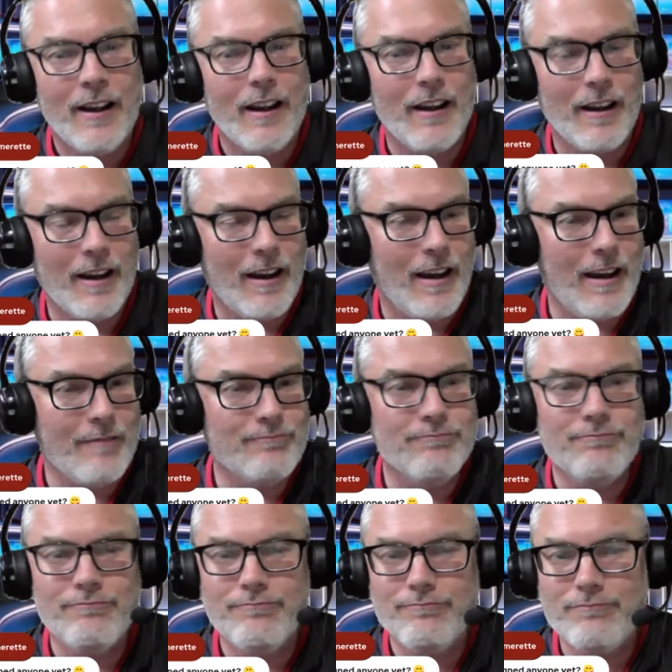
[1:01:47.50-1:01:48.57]

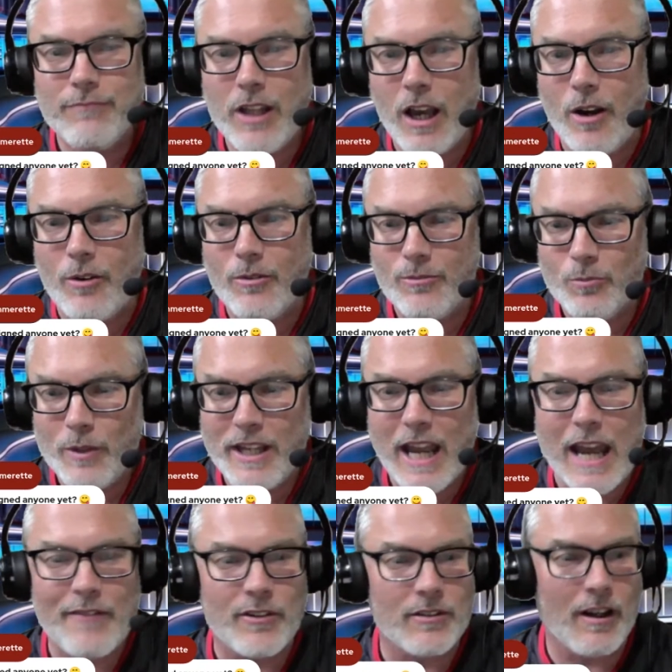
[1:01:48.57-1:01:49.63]
Um, no, we
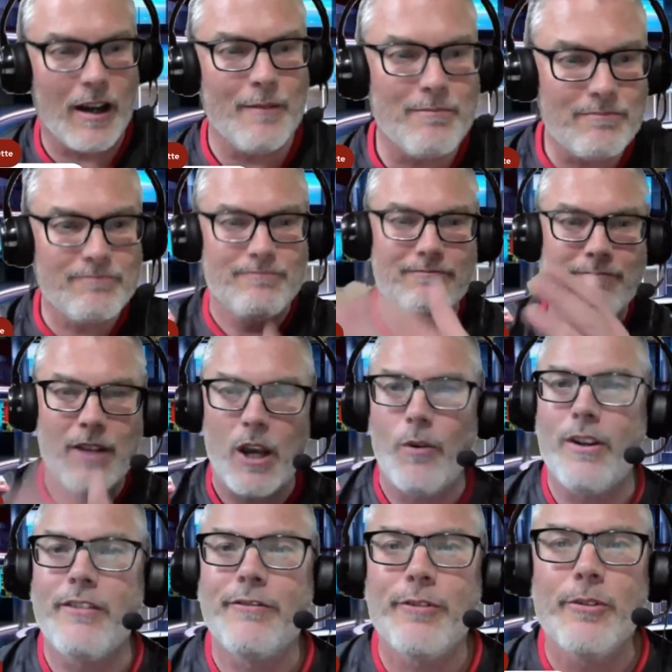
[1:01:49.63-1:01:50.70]
haven't. I'm
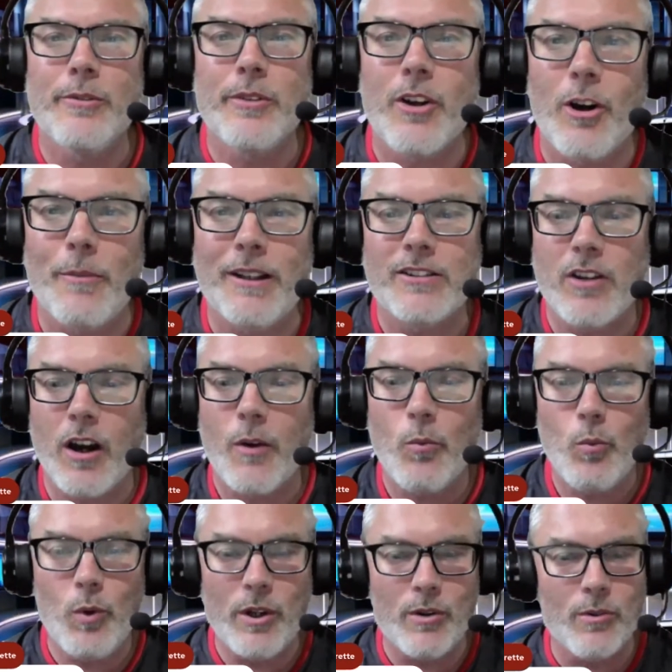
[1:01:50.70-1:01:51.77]
going through the comments. I
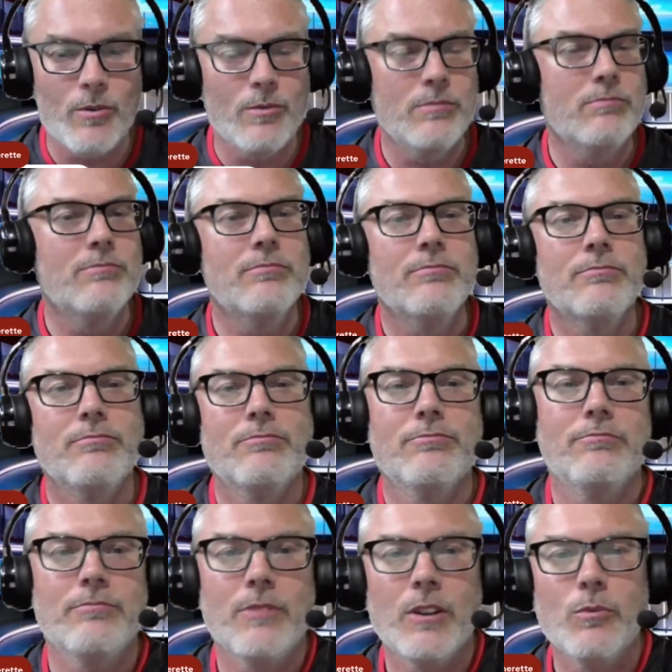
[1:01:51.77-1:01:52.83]
will,
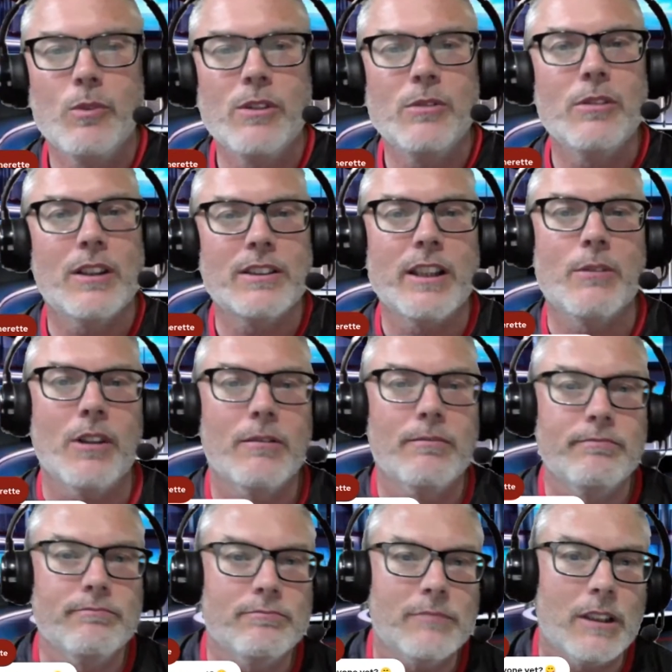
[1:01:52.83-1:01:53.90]
I will, I'll tell you what.
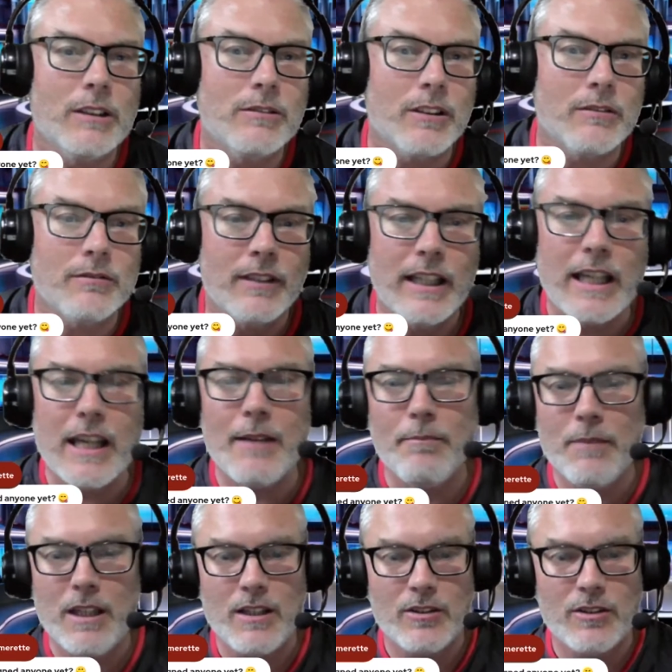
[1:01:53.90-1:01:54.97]
Hold on. Let
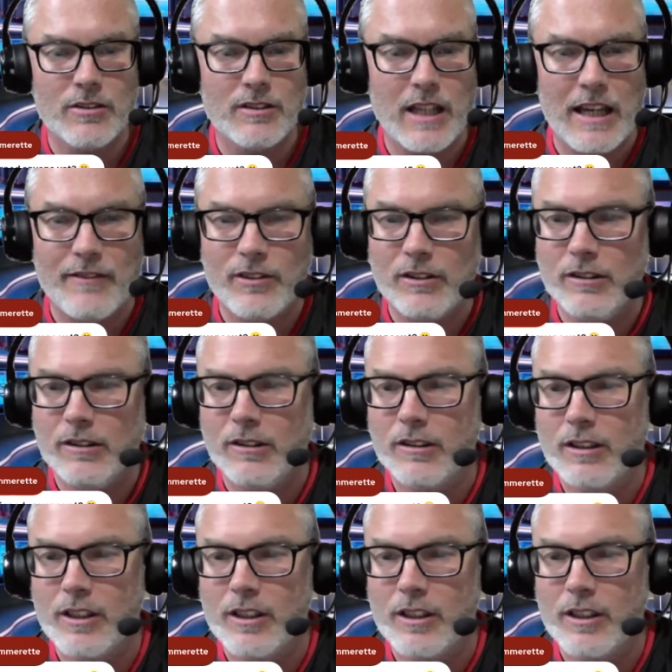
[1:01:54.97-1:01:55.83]
me just have a look.